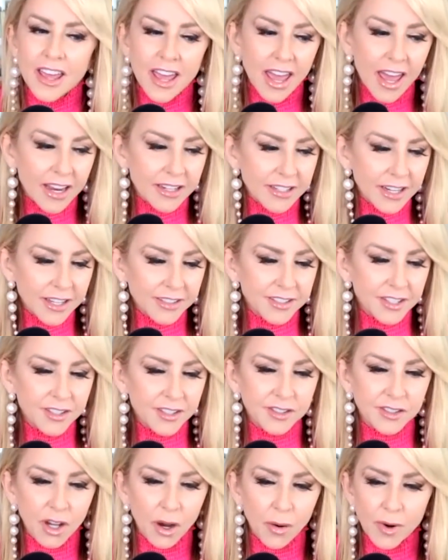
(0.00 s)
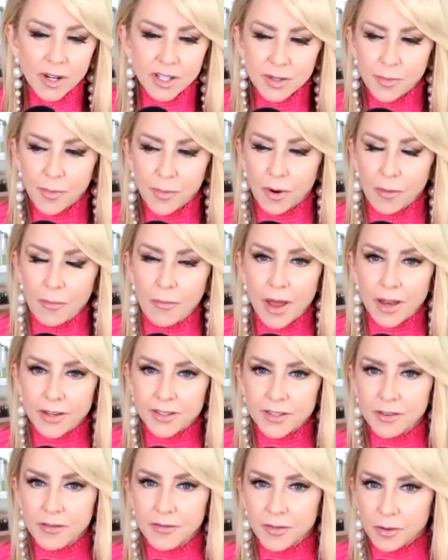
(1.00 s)
and is it so much more
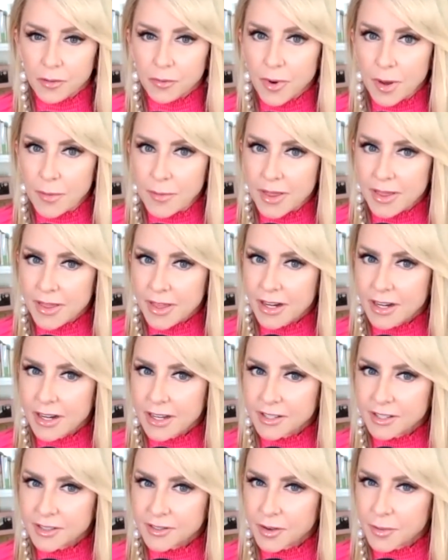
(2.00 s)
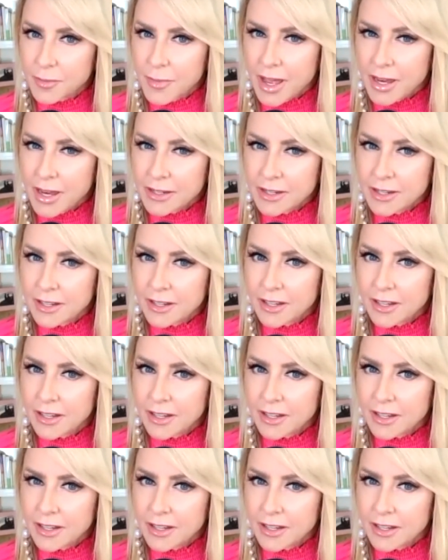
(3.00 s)
mental for women than it is for men?